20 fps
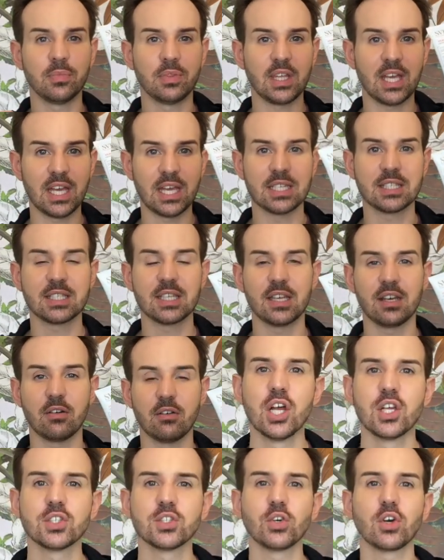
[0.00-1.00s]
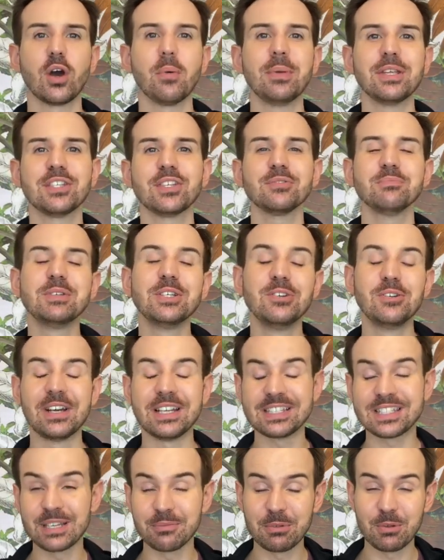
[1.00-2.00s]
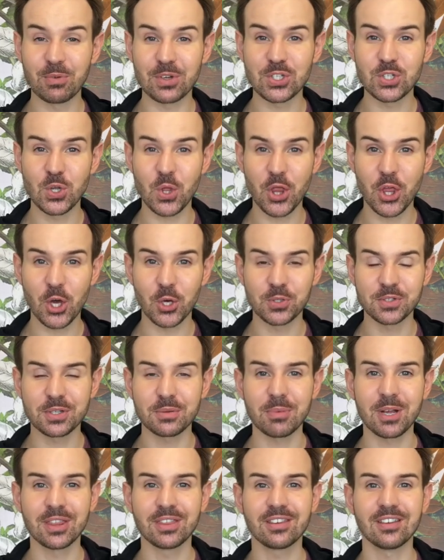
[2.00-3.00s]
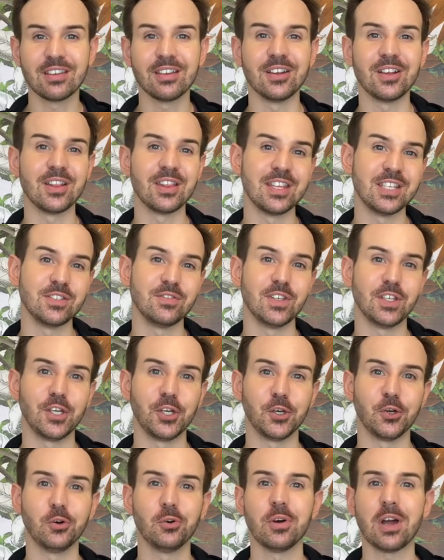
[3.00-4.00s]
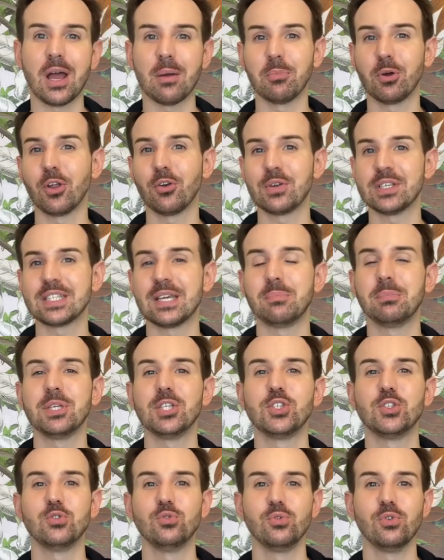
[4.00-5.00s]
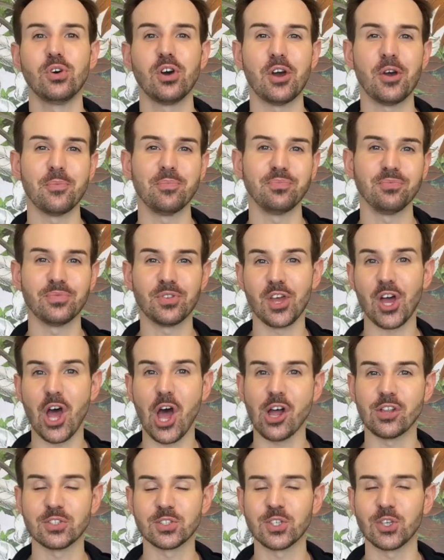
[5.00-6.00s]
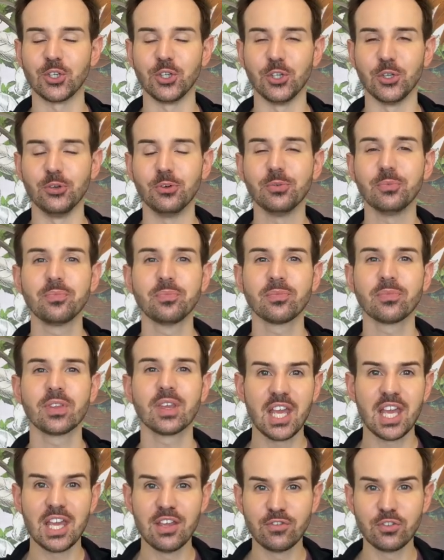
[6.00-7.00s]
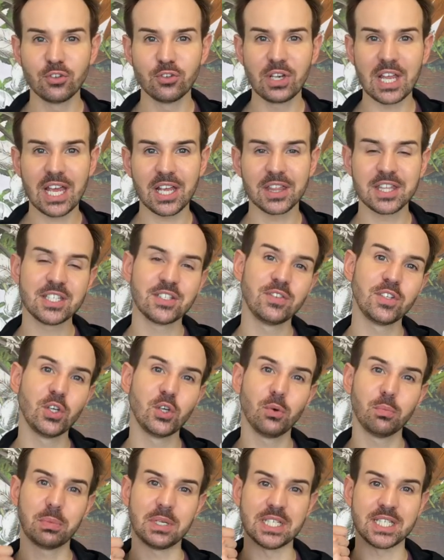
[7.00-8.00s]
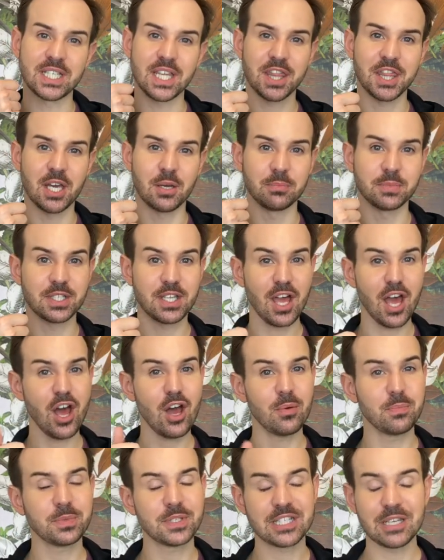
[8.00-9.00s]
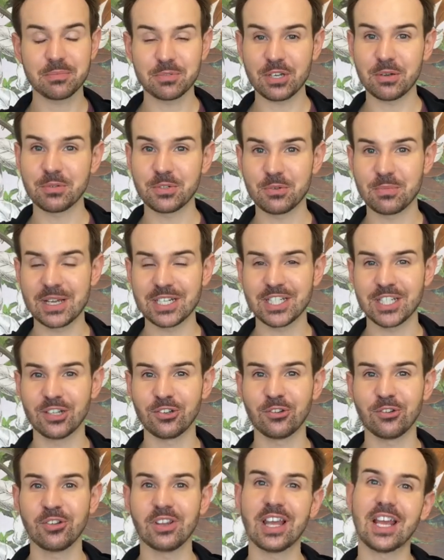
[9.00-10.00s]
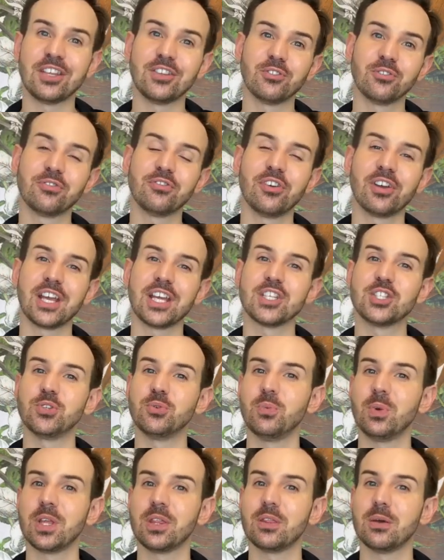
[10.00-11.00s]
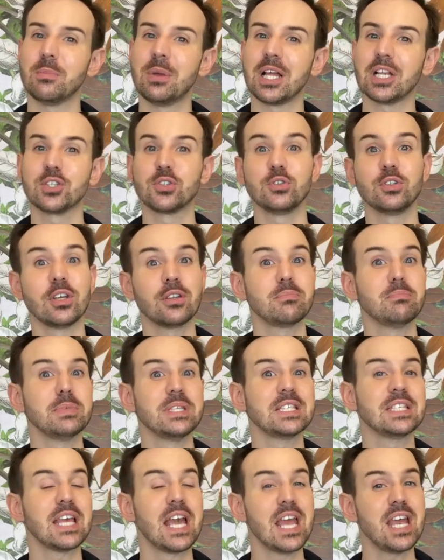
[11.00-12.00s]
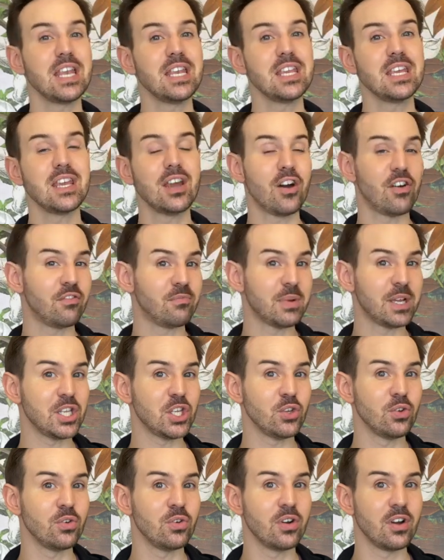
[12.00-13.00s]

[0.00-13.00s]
etc. So comment down below and tell me what you thought about this video. I'm always happy to answer you. If you like this video, please thumbs up, subscribe to my channel, and don't forget to ring the bell to not miss any of my new